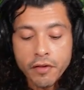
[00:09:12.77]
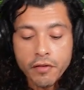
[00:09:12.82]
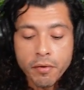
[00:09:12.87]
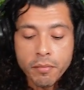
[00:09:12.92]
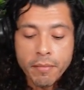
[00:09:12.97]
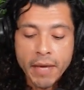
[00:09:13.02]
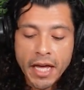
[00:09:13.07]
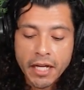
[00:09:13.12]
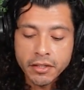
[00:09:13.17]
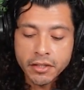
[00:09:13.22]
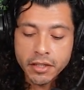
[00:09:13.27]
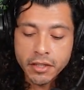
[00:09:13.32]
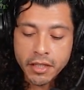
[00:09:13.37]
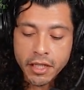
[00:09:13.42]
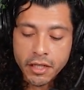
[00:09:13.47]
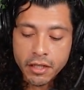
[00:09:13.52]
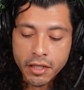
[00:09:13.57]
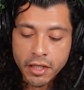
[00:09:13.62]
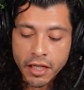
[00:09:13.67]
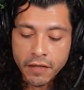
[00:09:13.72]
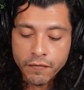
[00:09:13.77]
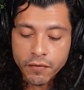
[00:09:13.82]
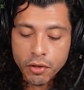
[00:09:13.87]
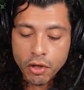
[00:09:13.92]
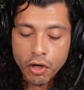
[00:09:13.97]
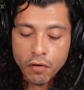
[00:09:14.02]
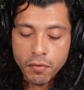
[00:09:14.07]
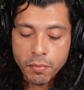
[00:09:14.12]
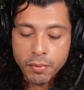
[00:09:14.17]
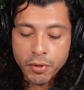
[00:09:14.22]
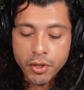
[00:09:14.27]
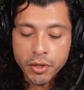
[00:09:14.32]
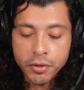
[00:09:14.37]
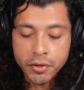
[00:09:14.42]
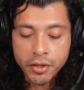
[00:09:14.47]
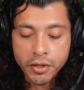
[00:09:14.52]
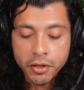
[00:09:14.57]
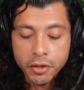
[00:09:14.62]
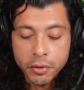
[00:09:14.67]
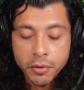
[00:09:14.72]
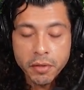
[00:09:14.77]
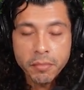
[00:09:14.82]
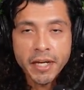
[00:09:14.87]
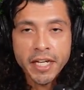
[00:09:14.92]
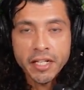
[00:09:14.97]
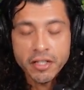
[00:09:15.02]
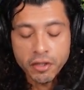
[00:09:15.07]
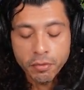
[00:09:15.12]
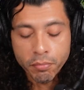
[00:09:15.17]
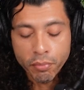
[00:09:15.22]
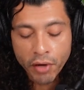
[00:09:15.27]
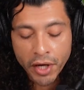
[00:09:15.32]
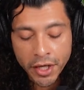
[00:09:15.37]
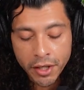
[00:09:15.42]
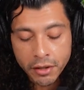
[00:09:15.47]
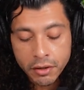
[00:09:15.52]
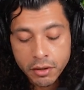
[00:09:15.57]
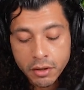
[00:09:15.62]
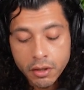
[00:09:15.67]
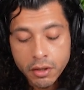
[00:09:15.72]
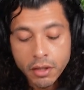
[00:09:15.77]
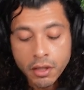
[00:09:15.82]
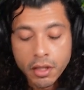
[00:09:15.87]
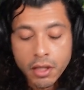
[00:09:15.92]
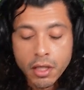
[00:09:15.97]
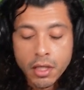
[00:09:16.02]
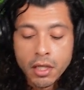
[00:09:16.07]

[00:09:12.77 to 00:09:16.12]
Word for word: And you imagine that if you're overproducing glutamate in the brain,